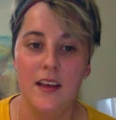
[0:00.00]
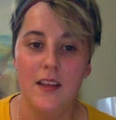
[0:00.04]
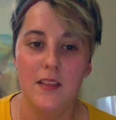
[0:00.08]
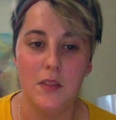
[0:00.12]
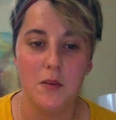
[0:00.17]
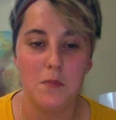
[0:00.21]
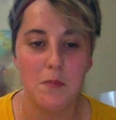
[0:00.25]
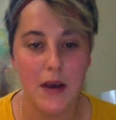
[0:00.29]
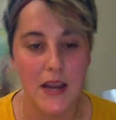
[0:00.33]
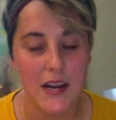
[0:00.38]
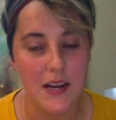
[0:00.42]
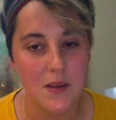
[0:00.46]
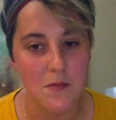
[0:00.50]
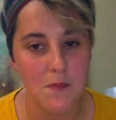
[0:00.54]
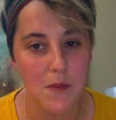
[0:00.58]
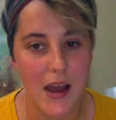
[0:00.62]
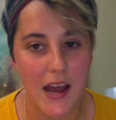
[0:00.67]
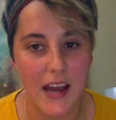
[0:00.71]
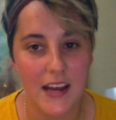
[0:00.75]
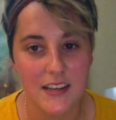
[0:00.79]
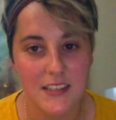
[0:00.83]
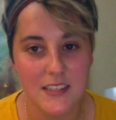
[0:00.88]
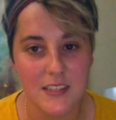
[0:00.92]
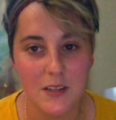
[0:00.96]
The Mighty
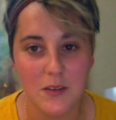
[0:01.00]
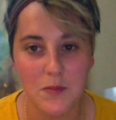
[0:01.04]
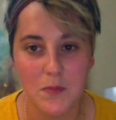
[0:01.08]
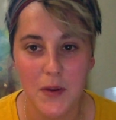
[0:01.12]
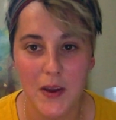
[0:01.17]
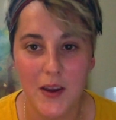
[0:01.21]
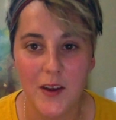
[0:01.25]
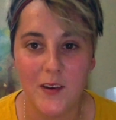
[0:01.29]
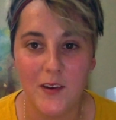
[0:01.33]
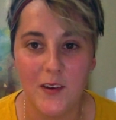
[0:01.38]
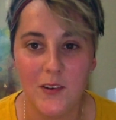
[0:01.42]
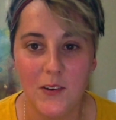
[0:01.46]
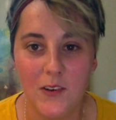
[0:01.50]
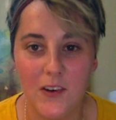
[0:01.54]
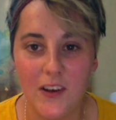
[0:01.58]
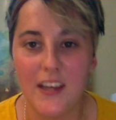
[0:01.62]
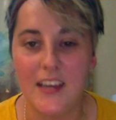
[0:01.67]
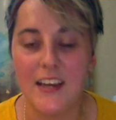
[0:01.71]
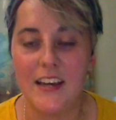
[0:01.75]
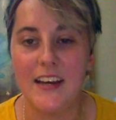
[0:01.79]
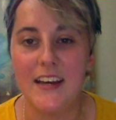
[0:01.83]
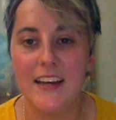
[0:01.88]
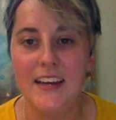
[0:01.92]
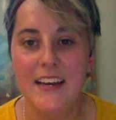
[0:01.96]
Max, and
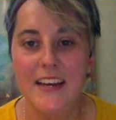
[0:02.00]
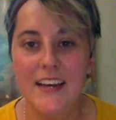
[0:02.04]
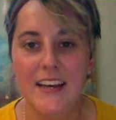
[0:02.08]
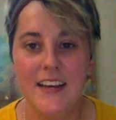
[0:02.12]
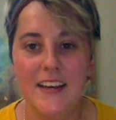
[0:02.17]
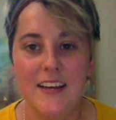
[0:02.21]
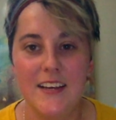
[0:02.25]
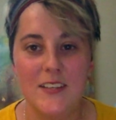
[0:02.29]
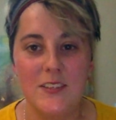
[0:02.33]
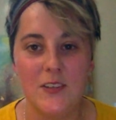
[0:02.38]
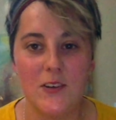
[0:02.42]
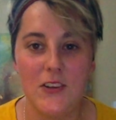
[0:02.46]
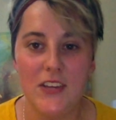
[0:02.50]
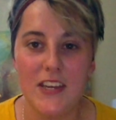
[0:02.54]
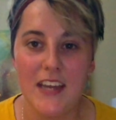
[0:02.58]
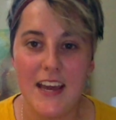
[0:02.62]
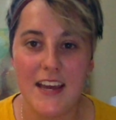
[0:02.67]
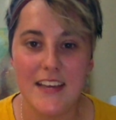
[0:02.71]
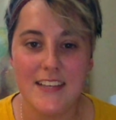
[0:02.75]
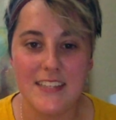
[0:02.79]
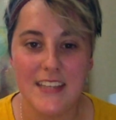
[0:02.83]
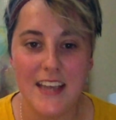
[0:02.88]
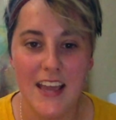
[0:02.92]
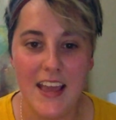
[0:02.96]
Paranoia. So he
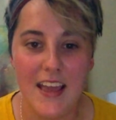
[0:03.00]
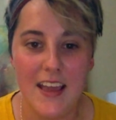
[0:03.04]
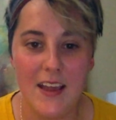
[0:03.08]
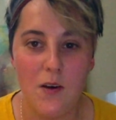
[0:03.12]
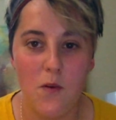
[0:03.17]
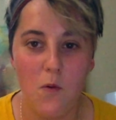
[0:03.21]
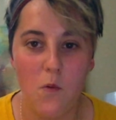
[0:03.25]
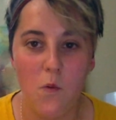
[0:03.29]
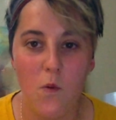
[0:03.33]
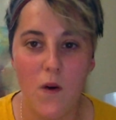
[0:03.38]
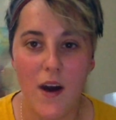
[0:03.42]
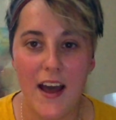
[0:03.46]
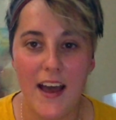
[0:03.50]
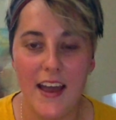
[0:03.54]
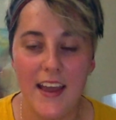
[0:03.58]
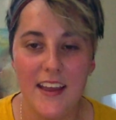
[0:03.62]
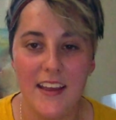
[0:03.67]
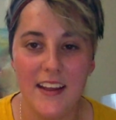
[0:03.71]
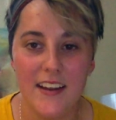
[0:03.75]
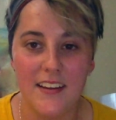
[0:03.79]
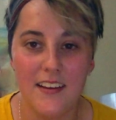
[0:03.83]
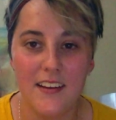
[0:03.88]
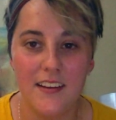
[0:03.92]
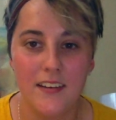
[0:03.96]
has a
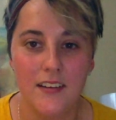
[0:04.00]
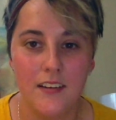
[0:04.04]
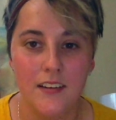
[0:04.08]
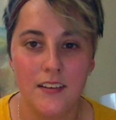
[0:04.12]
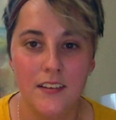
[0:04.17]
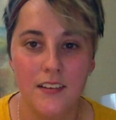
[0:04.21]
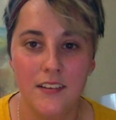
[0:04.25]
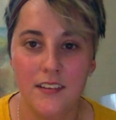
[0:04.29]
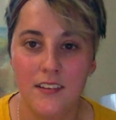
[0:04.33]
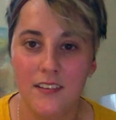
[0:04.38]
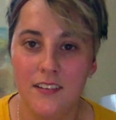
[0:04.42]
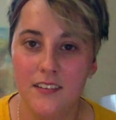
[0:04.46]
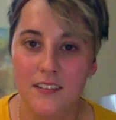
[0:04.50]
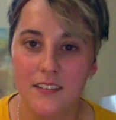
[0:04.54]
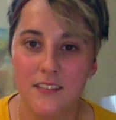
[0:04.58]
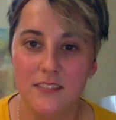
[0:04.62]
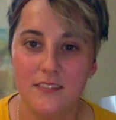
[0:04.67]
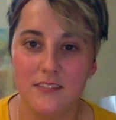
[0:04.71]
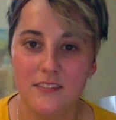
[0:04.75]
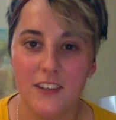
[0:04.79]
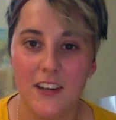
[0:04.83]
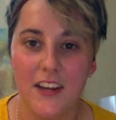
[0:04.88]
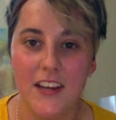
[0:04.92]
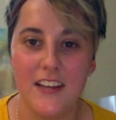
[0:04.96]
wide
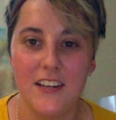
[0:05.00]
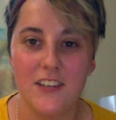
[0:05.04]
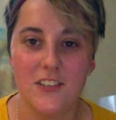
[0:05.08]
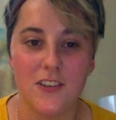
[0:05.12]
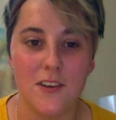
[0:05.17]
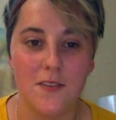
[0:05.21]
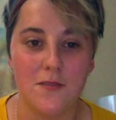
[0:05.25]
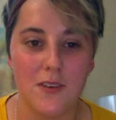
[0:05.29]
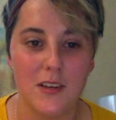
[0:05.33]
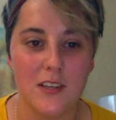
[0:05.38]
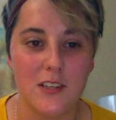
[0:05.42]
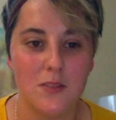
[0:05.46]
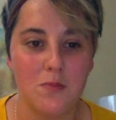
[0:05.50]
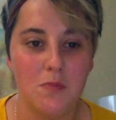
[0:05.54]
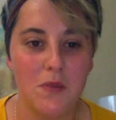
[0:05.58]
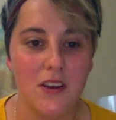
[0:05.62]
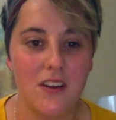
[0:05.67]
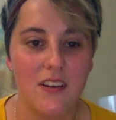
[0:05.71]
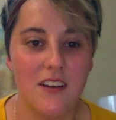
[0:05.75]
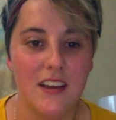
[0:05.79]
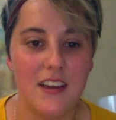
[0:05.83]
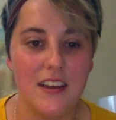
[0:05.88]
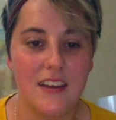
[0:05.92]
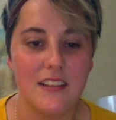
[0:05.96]
range of
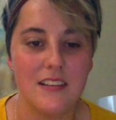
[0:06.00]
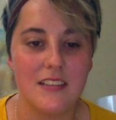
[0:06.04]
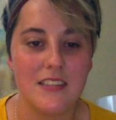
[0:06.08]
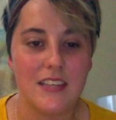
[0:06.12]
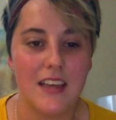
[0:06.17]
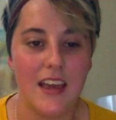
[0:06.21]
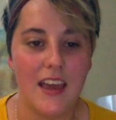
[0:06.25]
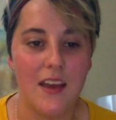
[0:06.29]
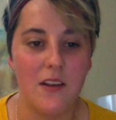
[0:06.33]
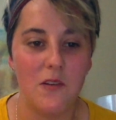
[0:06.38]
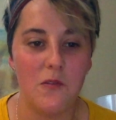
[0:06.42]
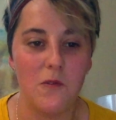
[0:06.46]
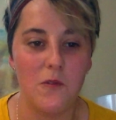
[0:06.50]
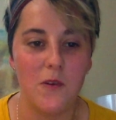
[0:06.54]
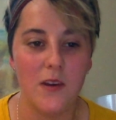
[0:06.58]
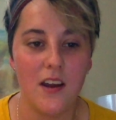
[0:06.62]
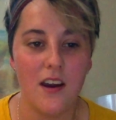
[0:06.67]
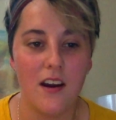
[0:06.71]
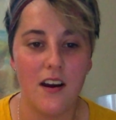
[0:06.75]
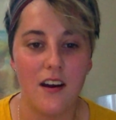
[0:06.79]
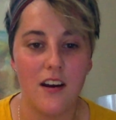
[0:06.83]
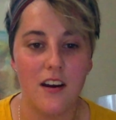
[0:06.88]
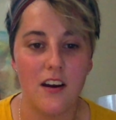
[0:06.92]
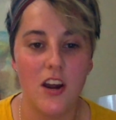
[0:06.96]
experience, and
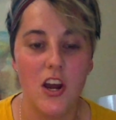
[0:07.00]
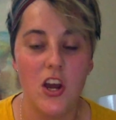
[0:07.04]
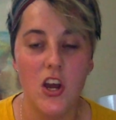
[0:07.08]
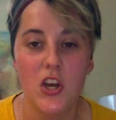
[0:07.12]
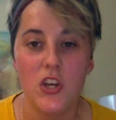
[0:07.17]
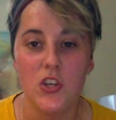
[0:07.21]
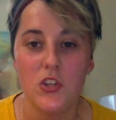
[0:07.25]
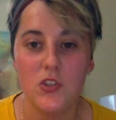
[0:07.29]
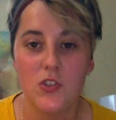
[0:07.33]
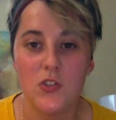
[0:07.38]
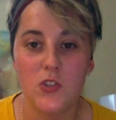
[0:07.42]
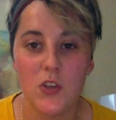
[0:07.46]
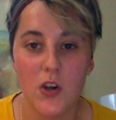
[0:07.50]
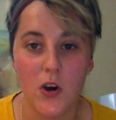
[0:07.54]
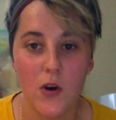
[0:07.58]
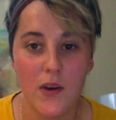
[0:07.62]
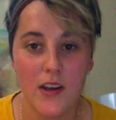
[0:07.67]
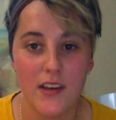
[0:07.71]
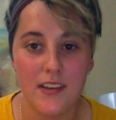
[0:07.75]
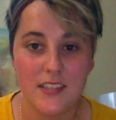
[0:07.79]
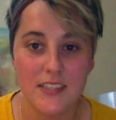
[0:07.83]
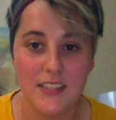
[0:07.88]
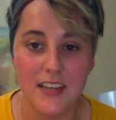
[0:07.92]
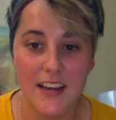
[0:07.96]
we are so
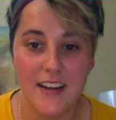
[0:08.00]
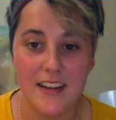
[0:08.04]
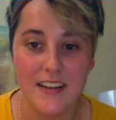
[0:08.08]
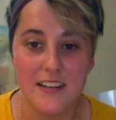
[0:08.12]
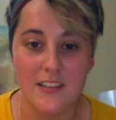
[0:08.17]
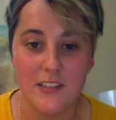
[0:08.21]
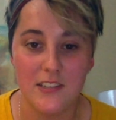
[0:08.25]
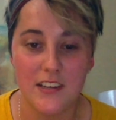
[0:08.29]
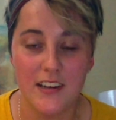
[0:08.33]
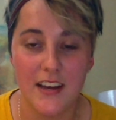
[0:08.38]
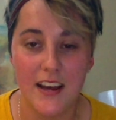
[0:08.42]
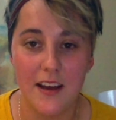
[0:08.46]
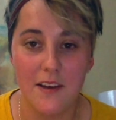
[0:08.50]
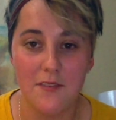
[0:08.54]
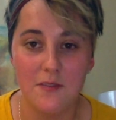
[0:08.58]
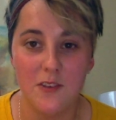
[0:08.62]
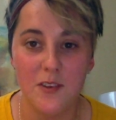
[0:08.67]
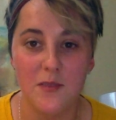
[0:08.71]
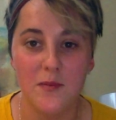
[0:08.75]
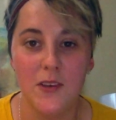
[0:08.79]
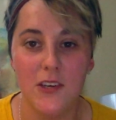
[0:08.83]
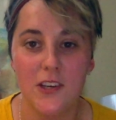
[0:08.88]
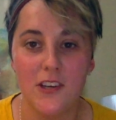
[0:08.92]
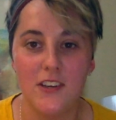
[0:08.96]
excited to have
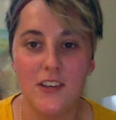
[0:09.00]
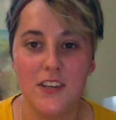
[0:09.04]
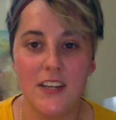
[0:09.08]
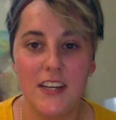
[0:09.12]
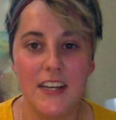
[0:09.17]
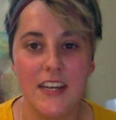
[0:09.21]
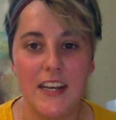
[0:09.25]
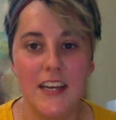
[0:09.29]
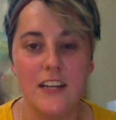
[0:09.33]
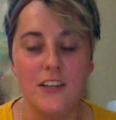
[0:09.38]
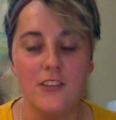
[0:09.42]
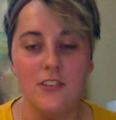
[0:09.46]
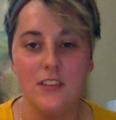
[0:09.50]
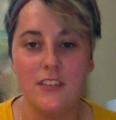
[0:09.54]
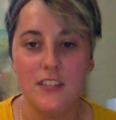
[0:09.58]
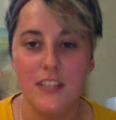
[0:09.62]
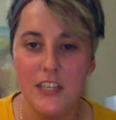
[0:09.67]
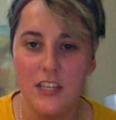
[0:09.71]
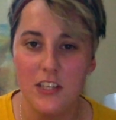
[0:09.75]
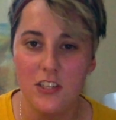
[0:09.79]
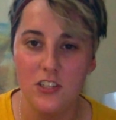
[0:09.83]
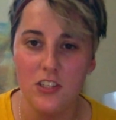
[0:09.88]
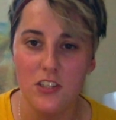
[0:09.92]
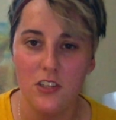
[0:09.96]
him here today to
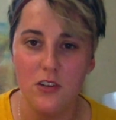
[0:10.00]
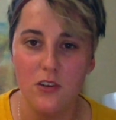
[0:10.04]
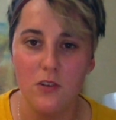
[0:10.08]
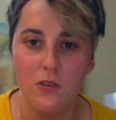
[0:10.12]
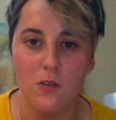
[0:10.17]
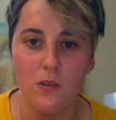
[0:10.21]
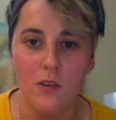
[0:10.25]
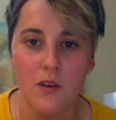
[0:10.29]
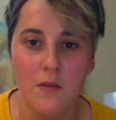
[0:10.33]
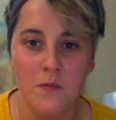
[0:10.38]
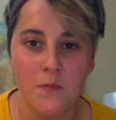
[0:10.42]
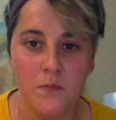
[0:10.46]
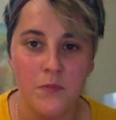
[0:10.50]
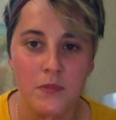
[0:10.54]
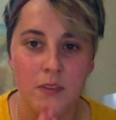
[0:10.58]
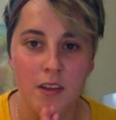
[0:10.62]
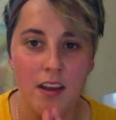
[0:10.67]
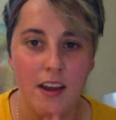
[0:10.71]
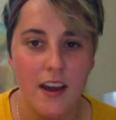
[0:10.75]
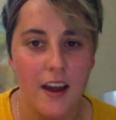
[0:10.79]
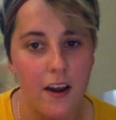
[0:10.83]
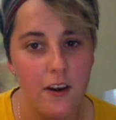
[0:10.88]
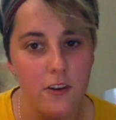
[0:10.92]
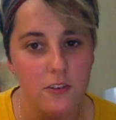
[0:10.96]
teach you
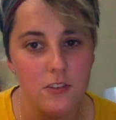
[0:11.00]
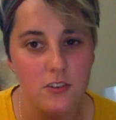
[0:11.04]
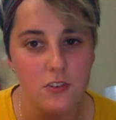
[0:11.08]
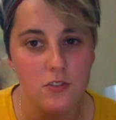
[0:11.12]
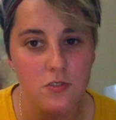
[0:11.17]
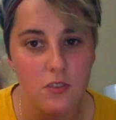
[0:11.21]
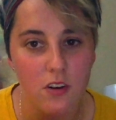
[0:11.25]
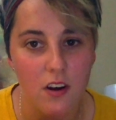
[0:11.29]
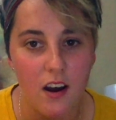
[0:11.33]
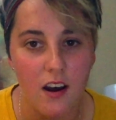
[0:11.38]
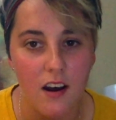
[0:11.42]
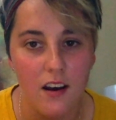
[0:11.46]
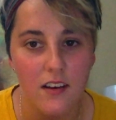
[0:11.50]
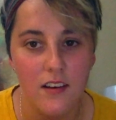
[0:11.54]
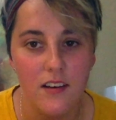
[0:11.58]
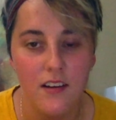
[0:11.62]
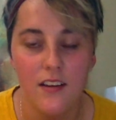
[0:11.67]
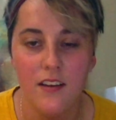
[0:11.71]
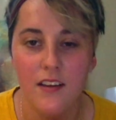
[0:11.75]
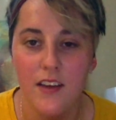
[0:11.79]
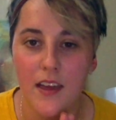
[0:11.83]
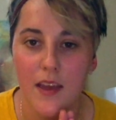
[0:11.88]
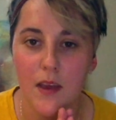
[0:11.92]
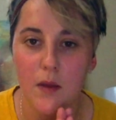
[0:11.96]
how to draw
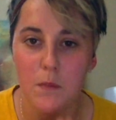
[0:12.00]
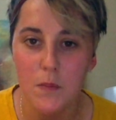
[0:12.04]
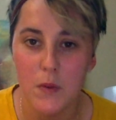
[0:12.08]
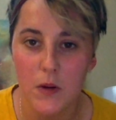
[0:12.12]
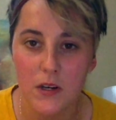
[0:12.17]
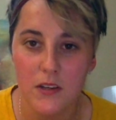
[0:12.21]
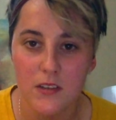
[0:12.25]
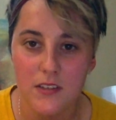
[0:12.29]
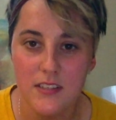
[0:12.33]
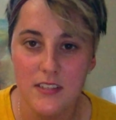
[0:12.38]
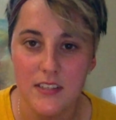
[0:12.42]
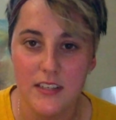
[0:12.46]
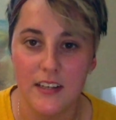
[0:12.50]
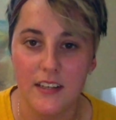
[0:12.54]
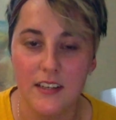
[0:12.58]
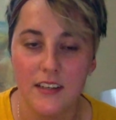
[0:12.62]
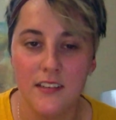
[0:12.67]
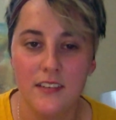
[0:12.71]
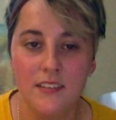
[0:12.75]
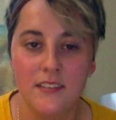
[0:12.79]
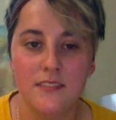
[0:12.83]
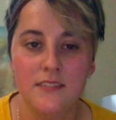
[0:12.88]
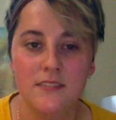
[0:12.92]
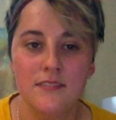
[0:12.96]
a
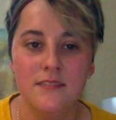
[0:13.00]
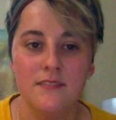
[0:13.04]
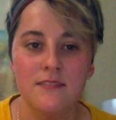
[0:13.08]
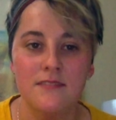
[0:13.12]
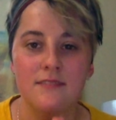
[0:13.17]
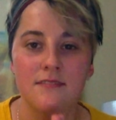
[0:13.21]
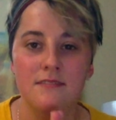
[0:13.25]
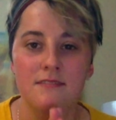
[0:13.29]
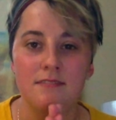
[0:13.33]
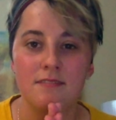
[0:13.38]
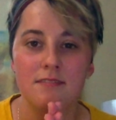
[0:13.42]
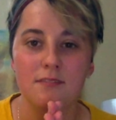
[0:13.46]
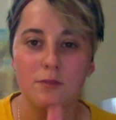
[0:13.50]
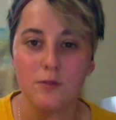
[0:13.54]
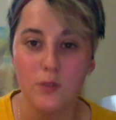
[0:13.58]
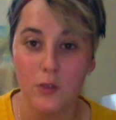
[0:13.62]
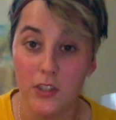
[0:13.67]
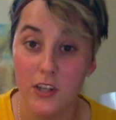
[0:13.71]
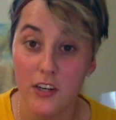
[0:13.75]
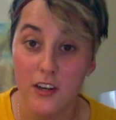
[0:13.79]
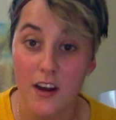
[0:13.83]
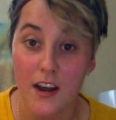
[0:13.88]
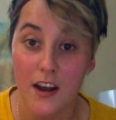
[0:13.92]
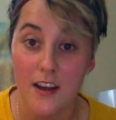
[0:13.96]
person
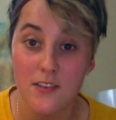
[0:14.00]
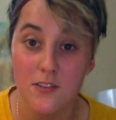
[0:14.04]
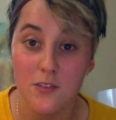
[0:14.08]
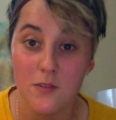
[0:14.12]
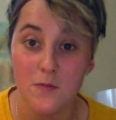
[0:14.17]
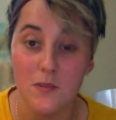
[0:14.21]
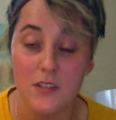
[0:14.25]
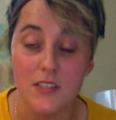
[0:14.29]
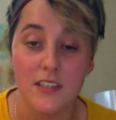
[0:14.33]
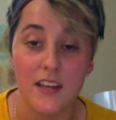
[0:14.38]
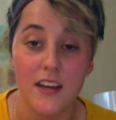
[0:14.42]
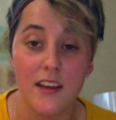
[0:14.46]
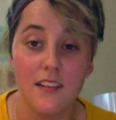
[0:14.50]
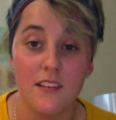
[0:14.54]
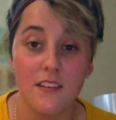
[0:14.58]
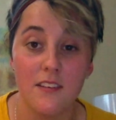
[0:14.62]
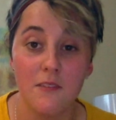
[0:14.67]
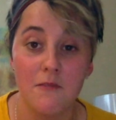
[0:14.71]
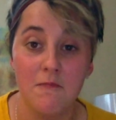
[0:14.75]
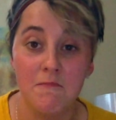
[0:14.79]
for your costume designs.